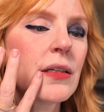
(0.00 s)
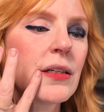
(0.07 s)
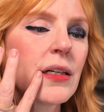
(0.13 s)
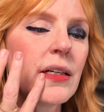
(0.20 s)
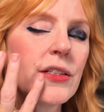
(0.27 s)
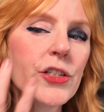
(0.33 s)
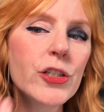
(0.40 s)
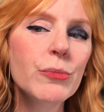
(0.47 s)

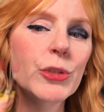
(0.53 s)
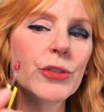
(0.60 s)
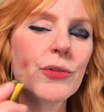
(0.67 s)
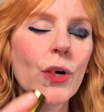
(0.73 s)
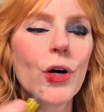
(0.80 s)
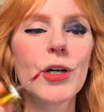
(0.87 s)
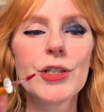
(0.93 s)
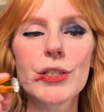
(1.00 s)
Got too much of a
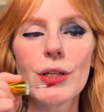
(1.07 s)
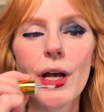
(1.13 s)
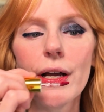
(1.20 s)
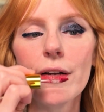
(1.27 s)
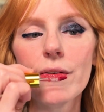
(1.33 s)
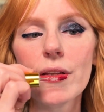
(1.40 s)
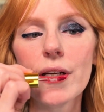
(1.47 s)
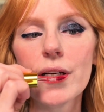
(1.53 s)
harsh line
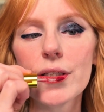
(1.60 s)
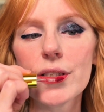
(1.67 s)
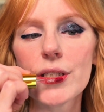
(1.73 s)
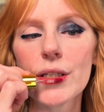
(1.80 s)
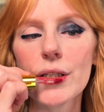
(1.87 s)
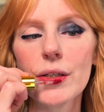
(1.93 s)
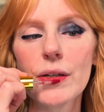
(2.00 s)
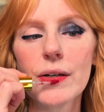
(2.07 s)
over there,
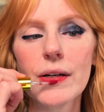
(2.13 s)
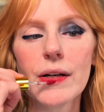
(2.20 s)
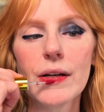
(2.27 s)
so.